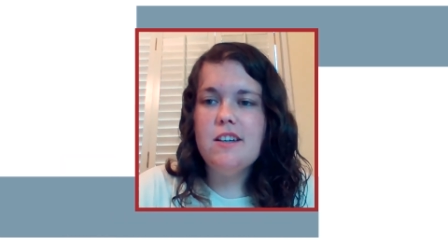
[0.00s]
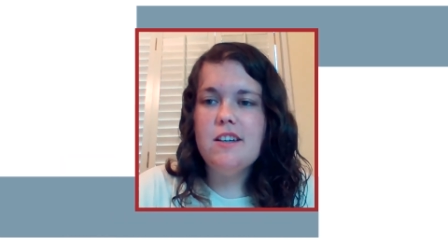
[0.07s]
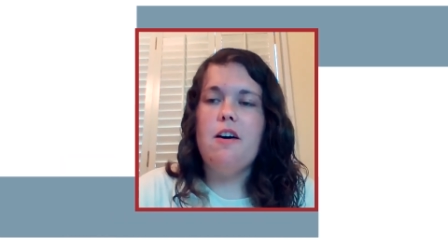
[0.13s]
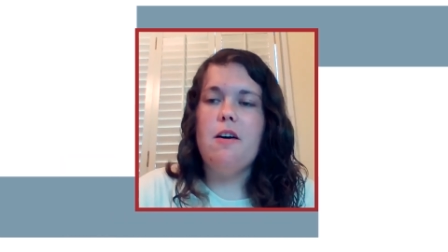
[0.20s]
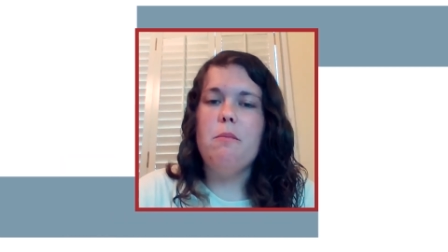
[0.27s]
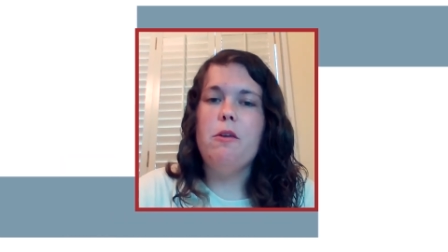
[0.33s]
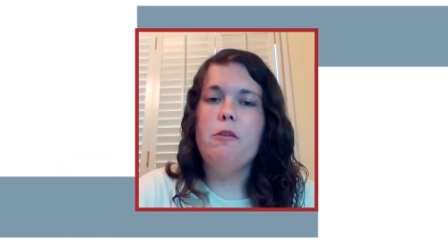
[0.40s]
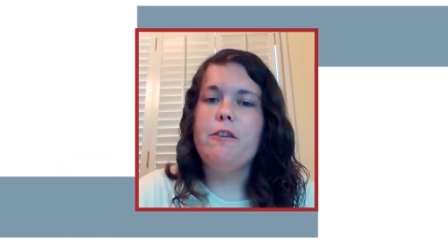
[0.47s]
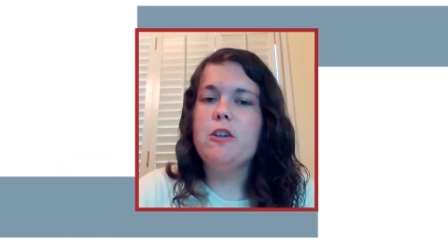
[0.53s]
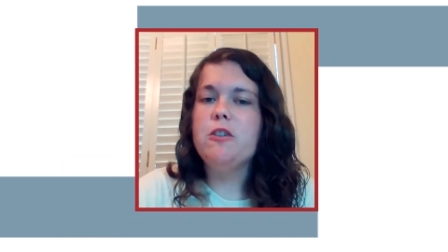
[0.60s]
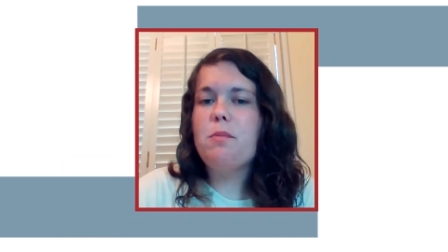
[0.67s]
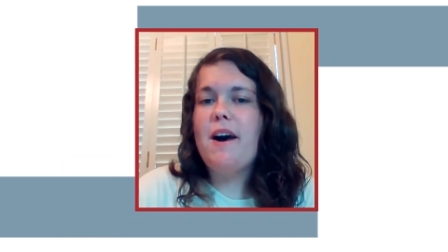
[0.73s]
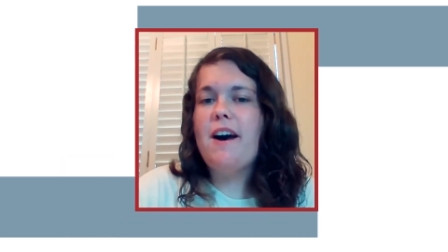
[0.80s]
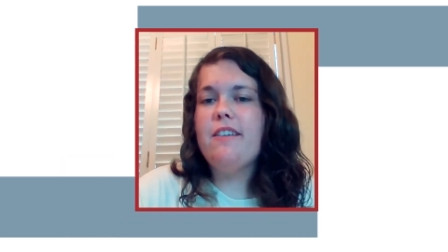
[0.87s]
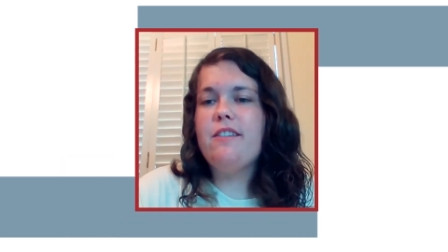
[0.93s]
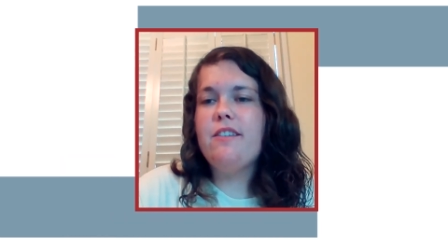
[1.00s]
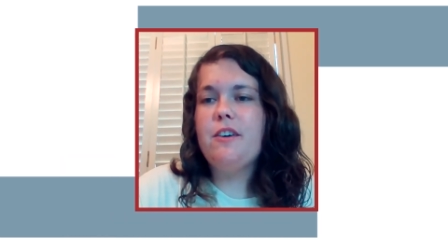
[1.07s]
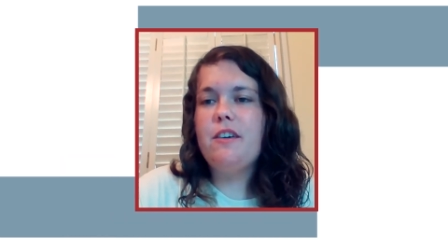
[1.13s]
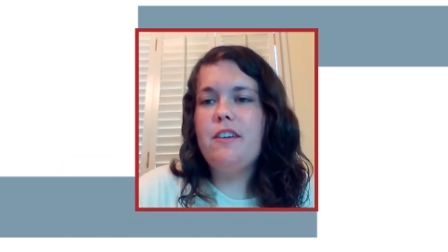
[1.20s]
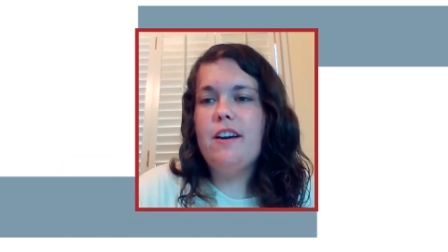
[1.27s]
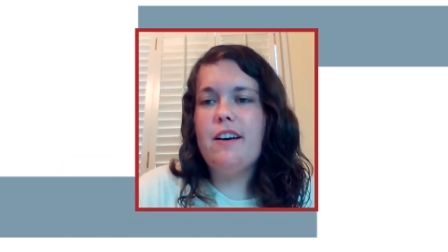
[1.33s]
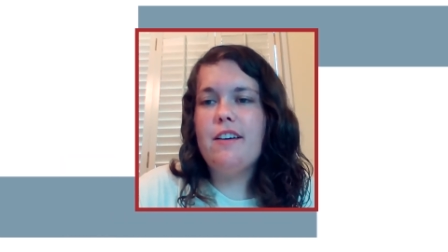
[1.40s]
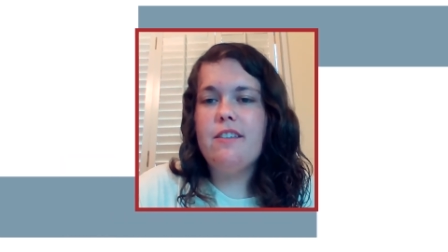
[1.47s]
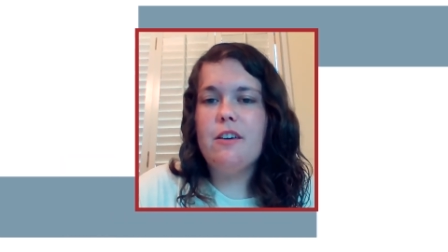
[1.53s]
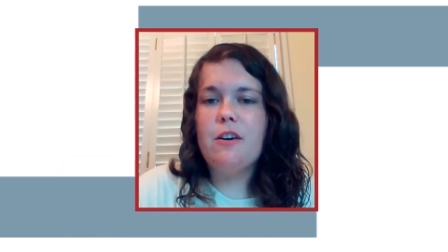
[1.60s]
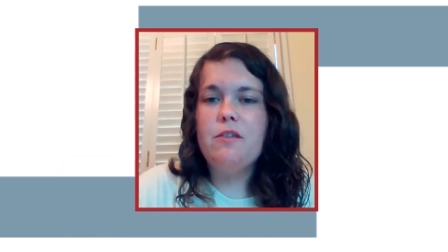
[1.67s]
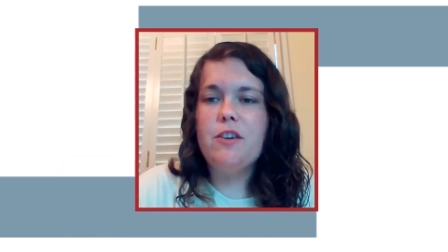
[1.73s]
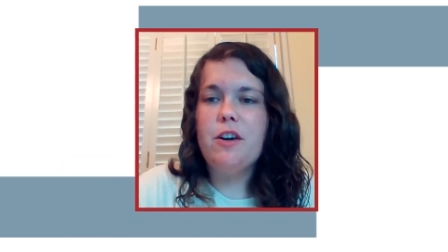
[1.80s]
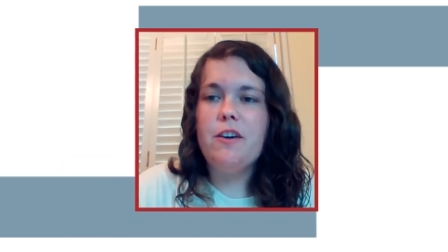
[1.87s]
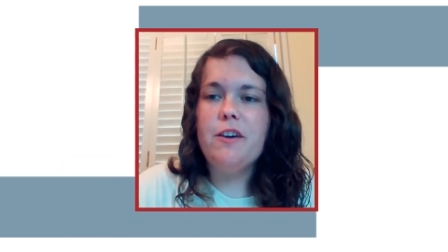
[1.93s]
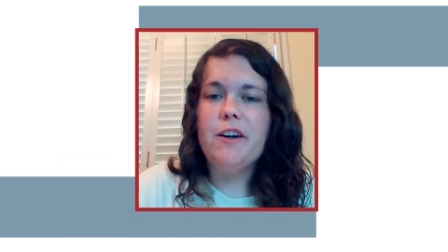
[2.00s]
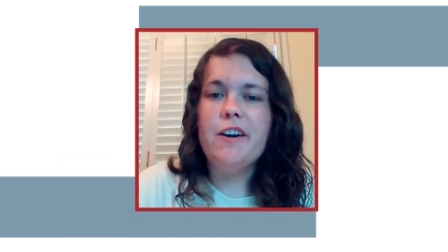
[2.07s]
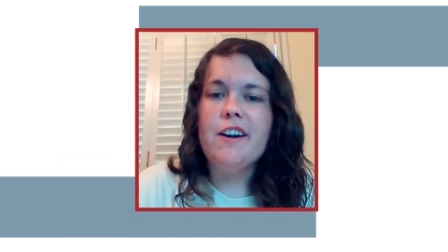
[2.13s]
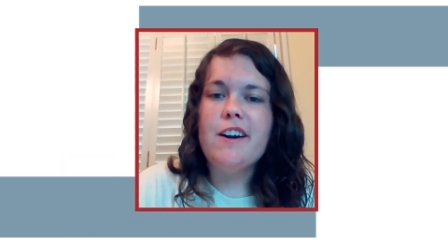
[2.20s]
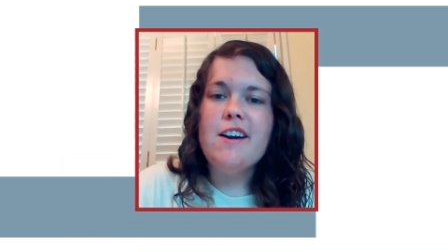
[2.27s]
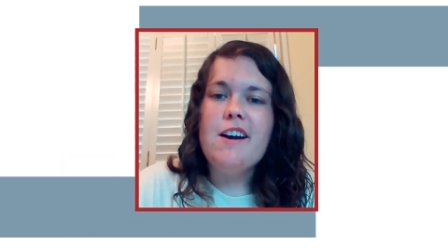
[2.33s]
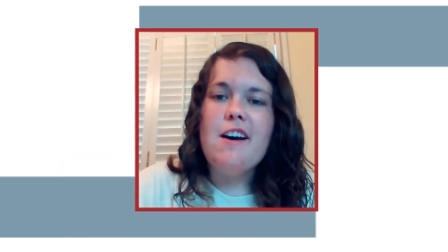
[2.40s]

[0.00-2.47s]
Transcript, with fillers: Um, the first pastor that I served under,